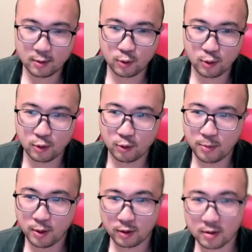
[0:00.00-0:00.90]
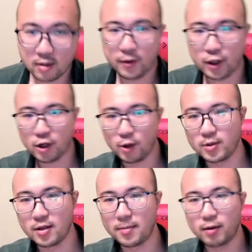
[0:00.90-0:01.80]
to build TV
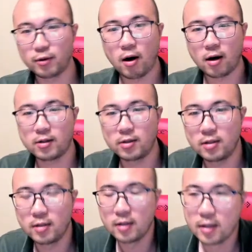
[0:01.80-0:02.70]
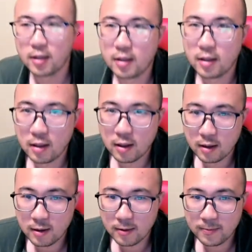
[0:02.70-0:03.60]
shows about art.
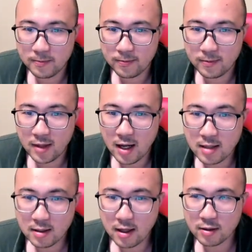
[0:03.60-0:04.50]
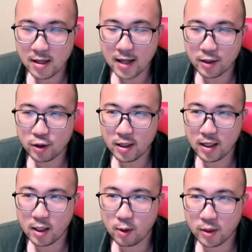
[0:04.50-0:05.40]
That's not
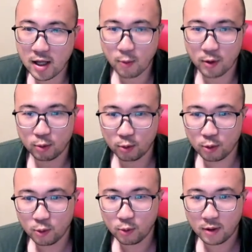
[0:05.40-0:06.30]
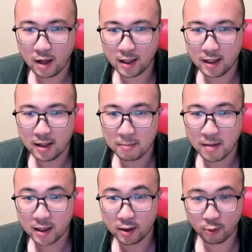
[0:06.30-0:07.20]
actually what I want to do in
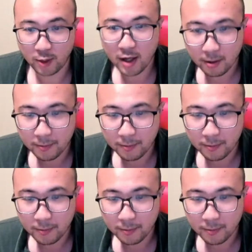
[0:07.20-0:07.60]
my career.